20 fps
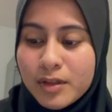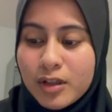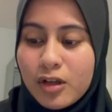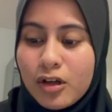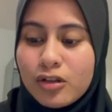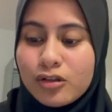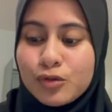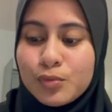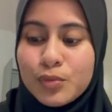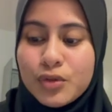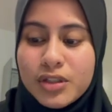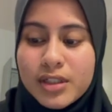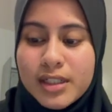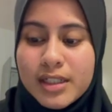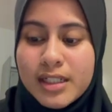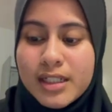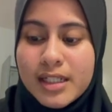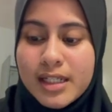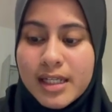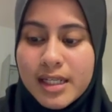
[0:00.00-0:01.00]

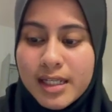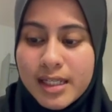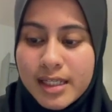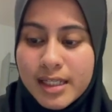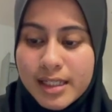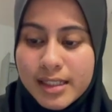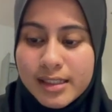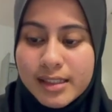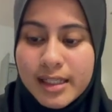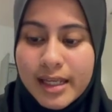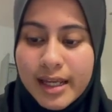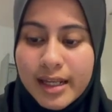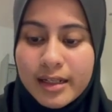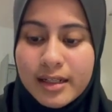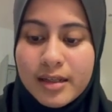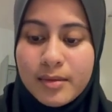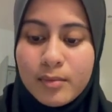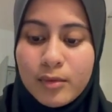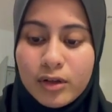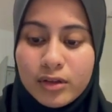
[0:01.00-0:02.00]
corruption is
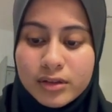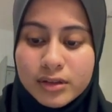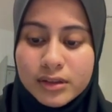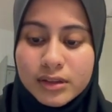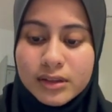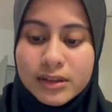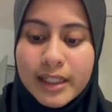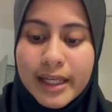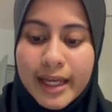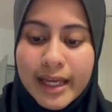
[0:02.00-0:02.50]
an immoral